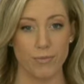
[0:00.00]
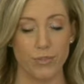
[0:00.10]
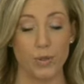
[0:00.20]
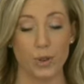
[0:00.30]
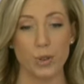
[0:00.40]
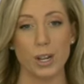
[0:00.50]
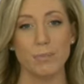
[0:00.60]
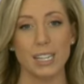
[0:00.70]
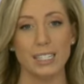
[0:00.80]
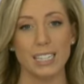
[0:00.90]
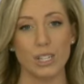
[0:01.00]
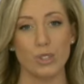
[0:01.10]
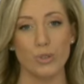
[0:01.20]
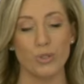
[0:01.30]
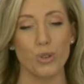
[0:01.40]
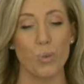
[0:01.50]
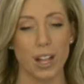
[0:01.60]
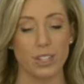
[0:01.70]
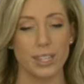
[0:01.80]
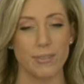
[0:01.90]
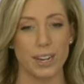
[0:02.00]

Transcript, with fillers: For further updates, stay tuned. You're watching the